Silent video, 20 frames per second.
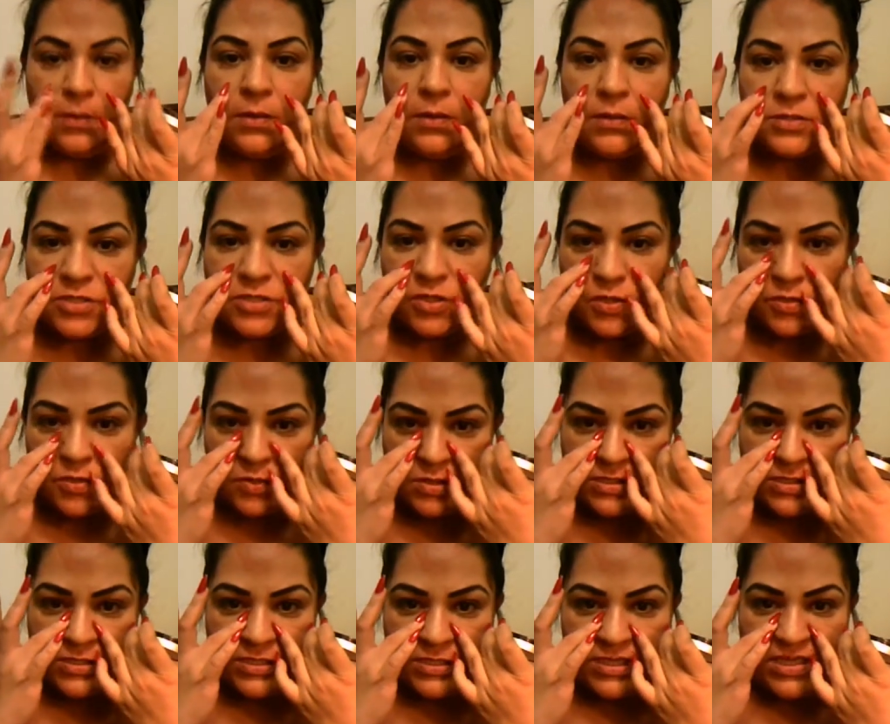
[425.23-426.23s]
so you don't
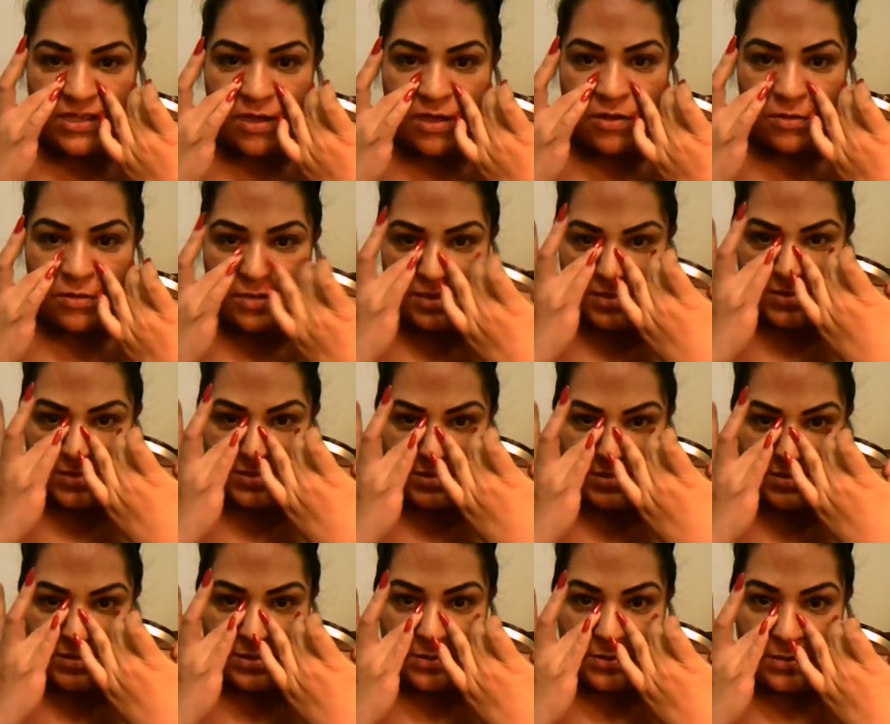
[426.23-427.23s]
see all this
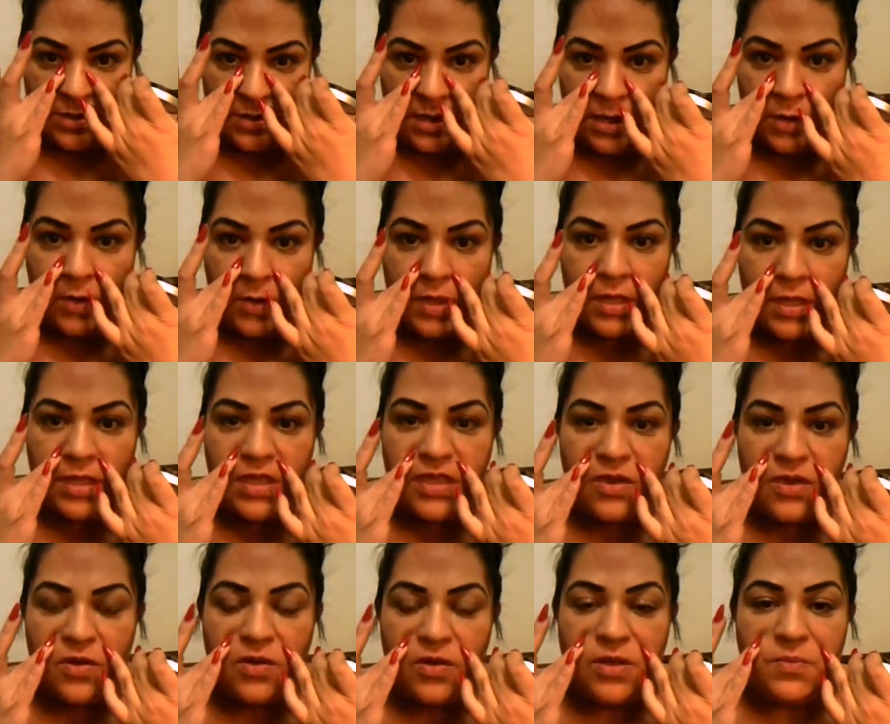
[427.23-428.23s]
area here
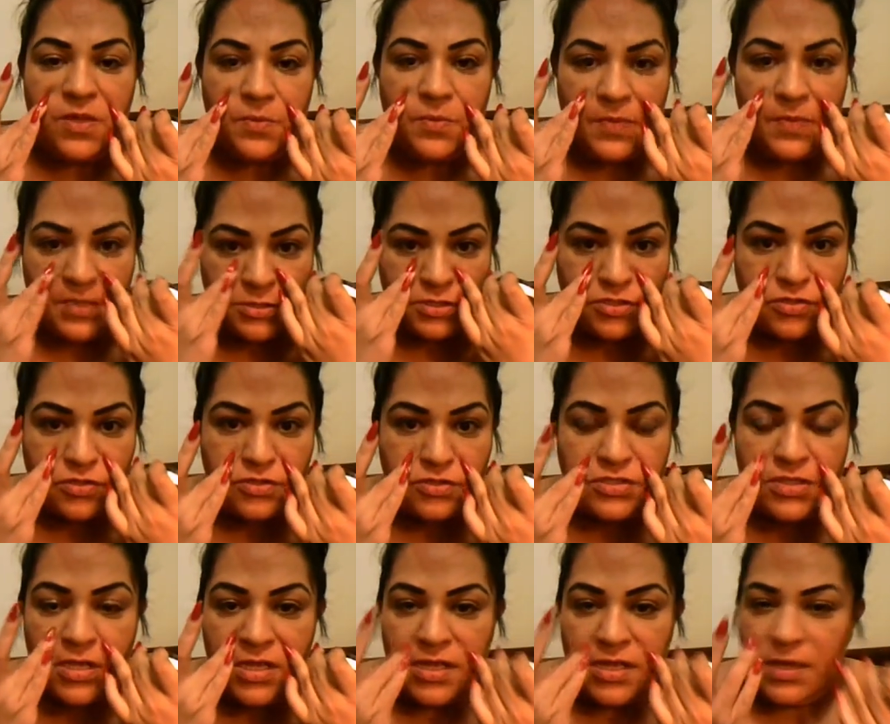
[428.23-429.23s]
in my pictures,
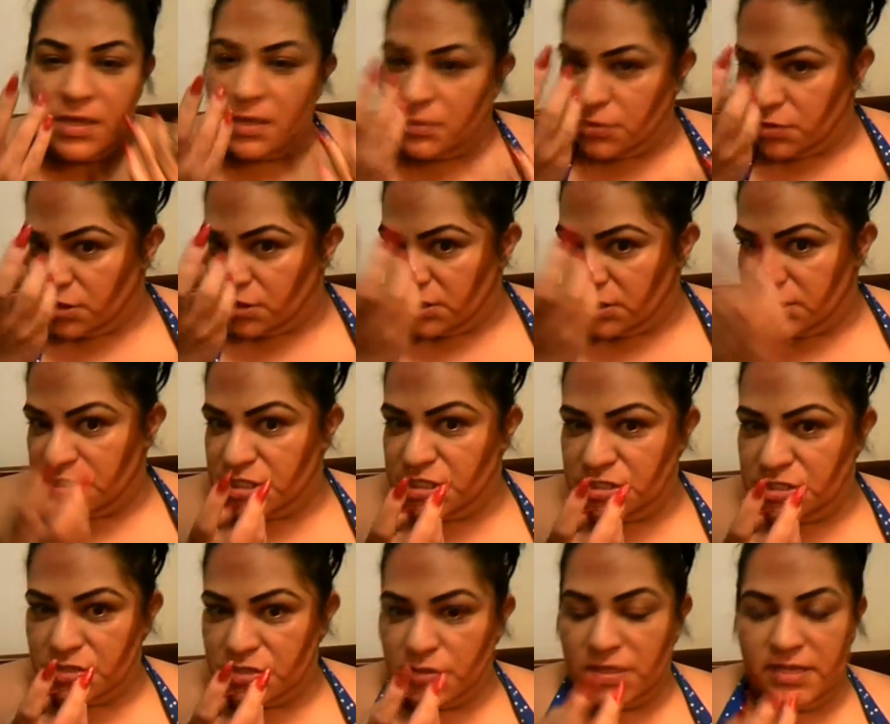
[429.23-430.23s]
and to just
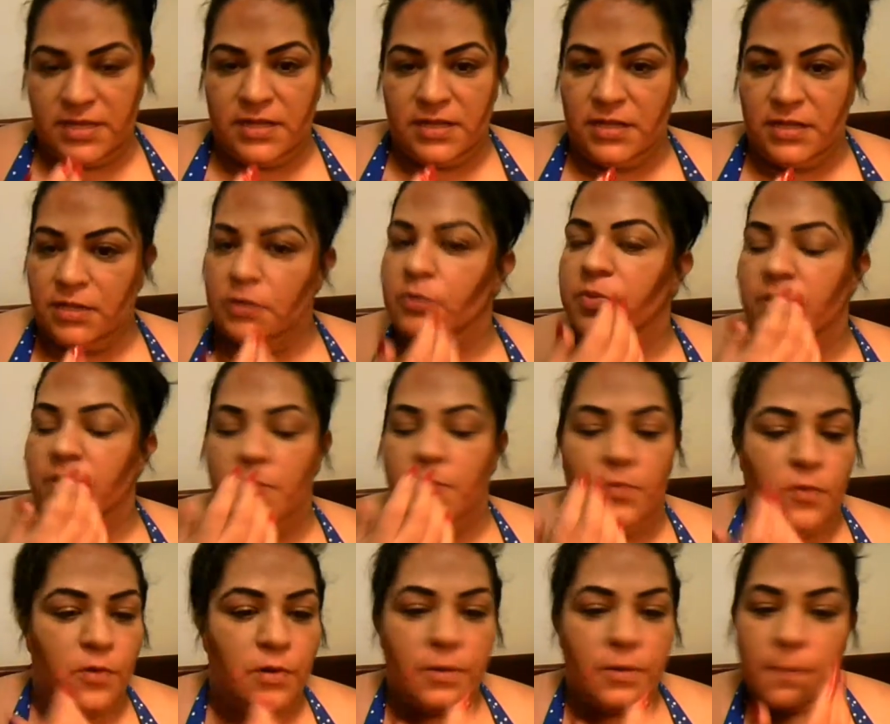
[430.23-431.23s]
chisel it a little bit
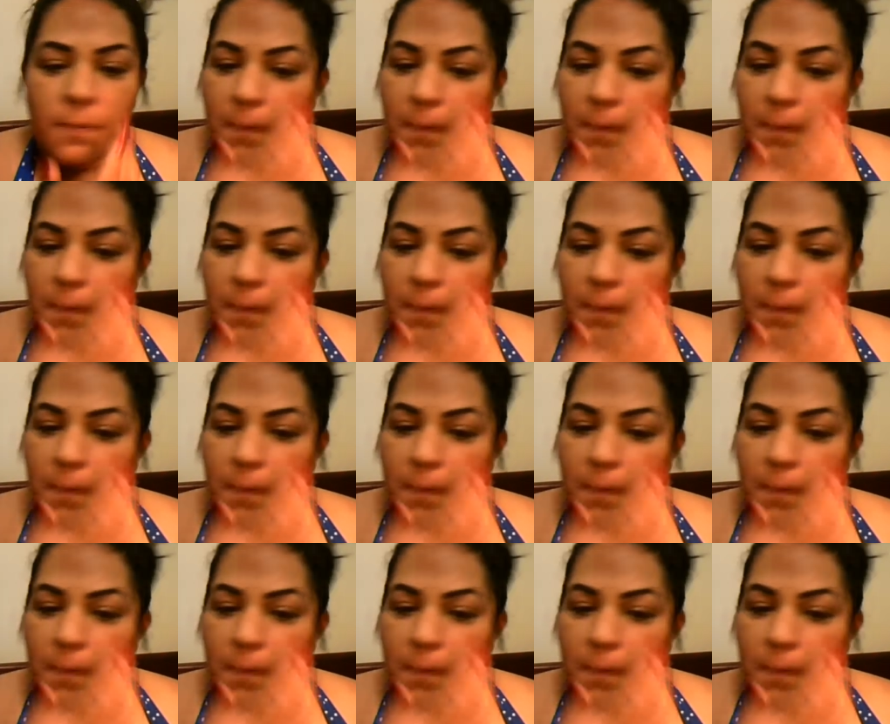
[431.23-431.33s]
more,